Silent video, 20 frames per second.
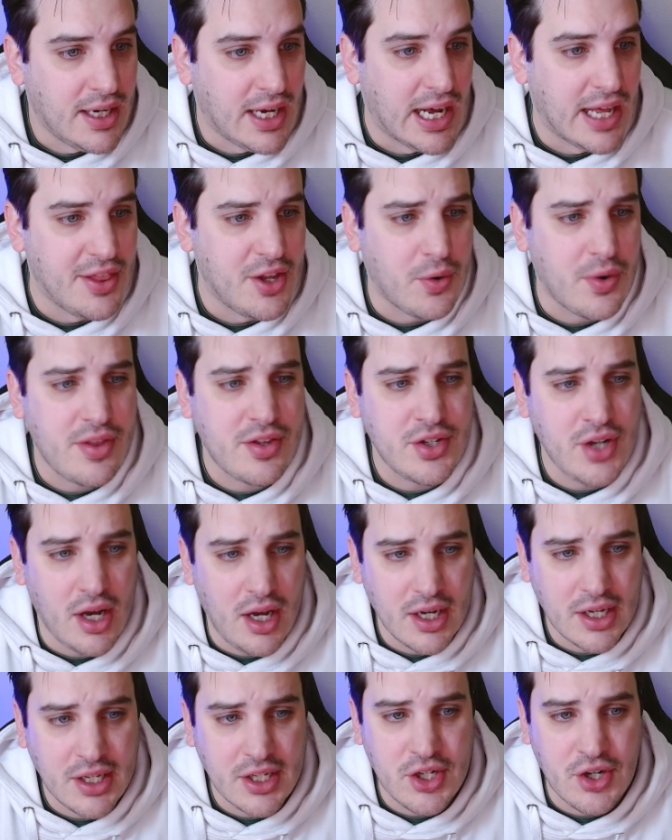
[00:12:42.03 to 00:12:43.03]
There was
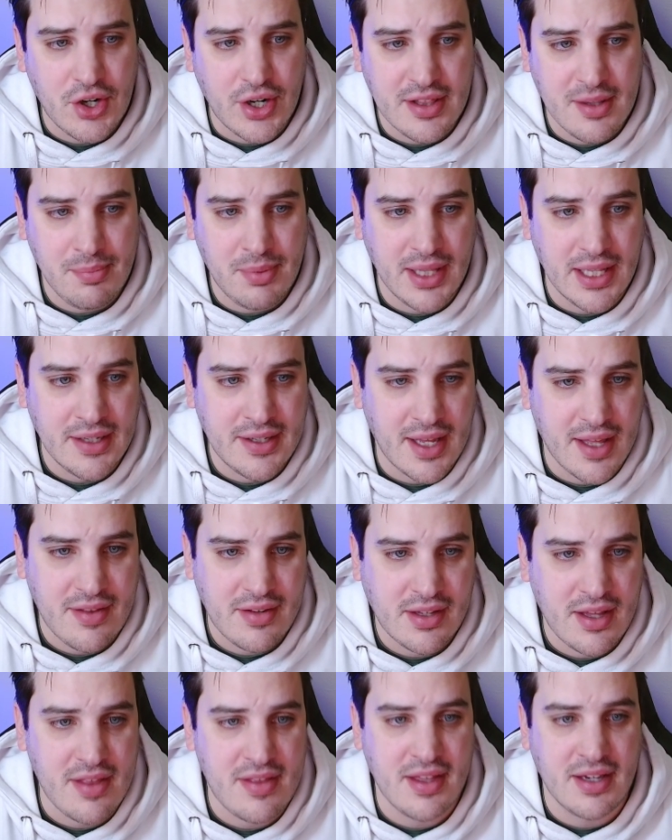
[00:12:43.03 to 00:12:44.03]
talk during the
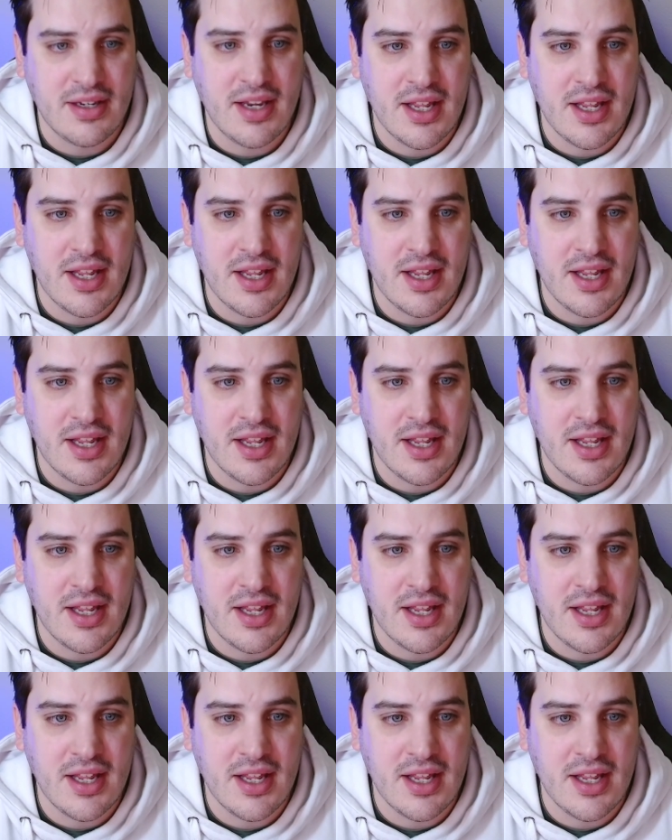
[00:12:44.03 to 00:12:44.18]
playtest because